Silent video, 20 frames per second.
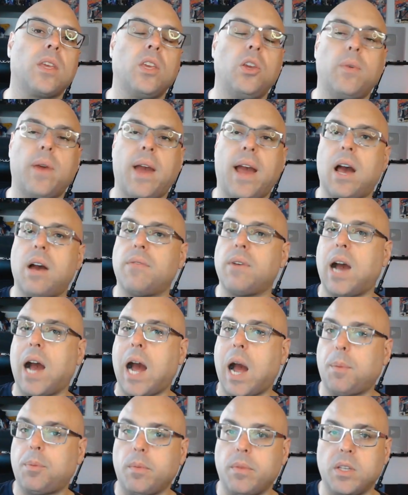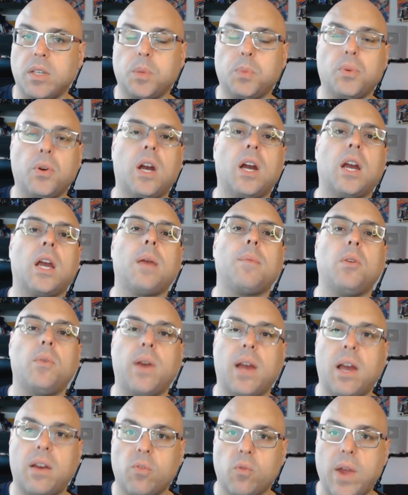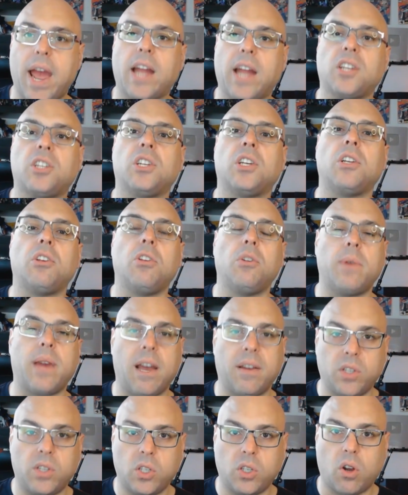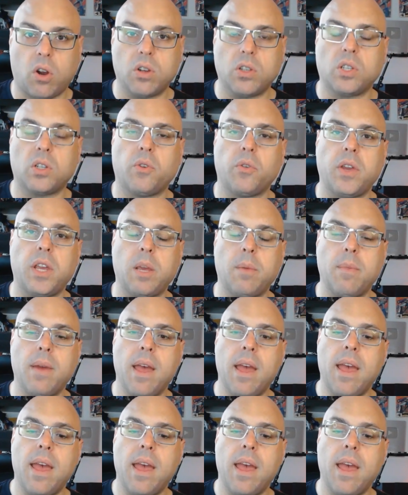You have Optimus Prime, you have Ratchet, you have Starscream,